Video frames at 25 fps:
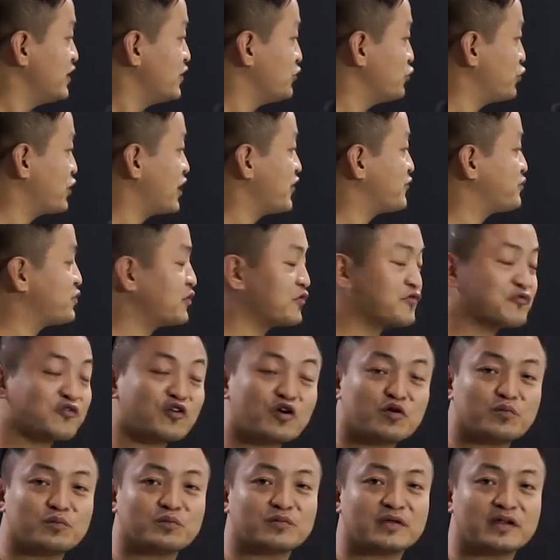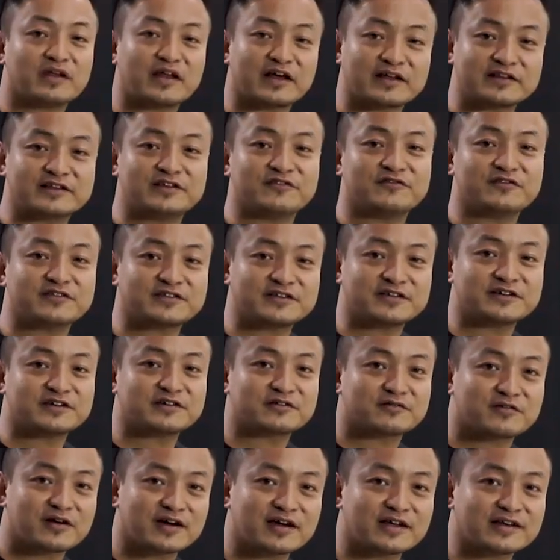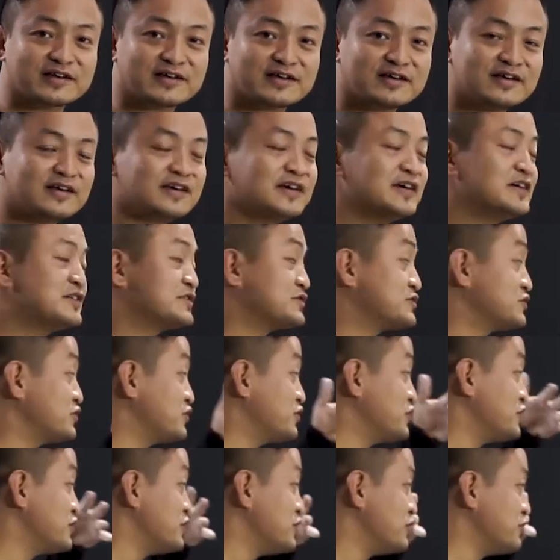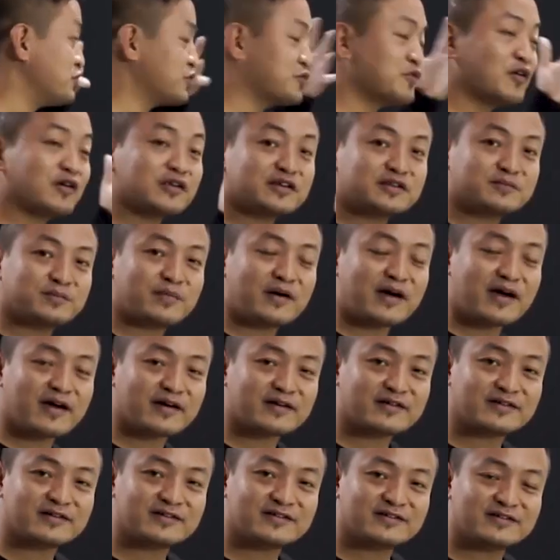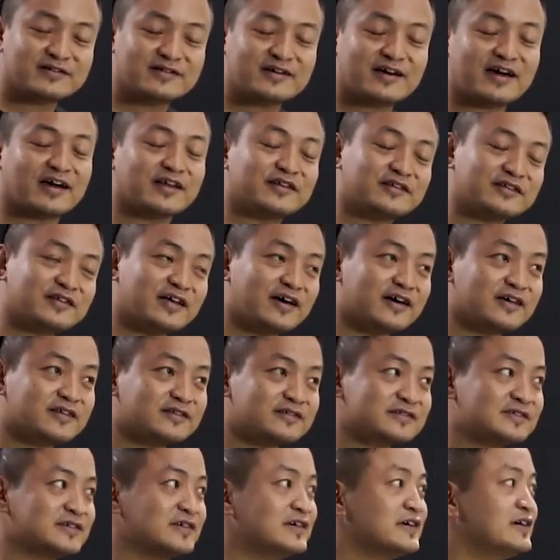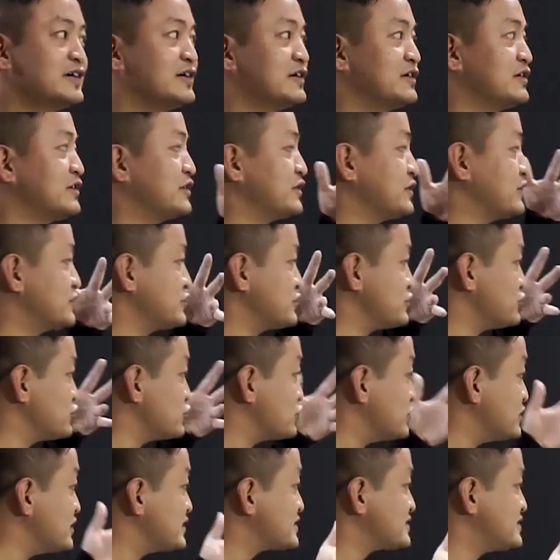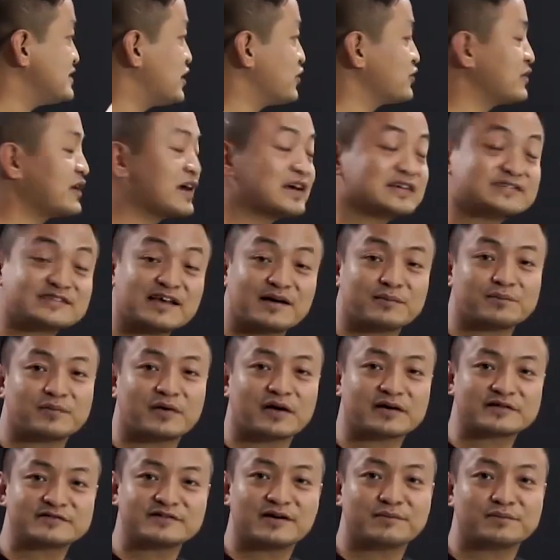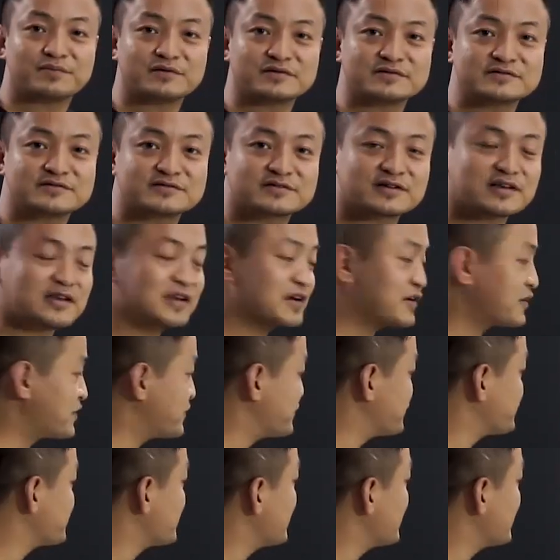we have performed an activity, right? So recall it back, and then you list down the examples. Clear?